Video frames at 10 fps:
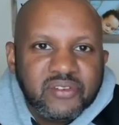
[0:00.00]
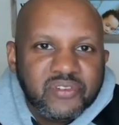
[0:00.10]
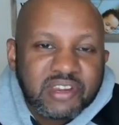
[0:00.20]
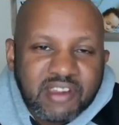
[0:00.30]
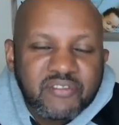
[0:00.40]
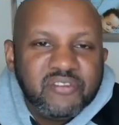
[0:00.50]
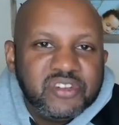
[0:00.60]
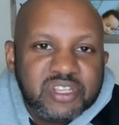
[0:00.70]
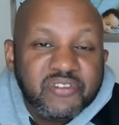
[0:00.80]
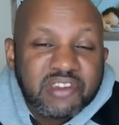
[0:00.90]
Fikre for
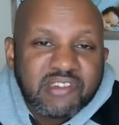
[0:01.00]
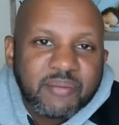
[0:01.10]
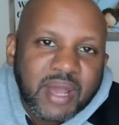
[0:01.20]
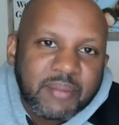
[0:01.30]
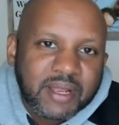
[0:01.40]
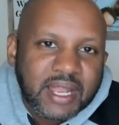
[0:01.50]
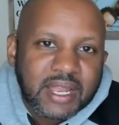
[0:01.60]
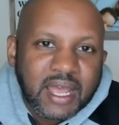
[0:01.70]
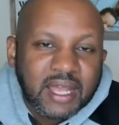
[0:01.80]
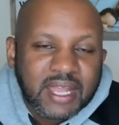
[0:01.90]
Virginia. Fikre, my
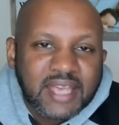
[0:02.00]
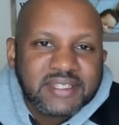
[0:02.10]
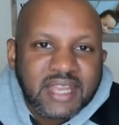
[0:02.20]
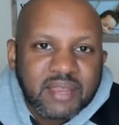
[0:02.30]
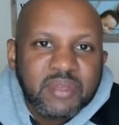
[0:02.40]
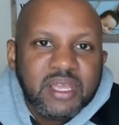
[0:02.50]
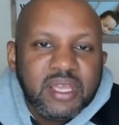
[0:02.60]
last name,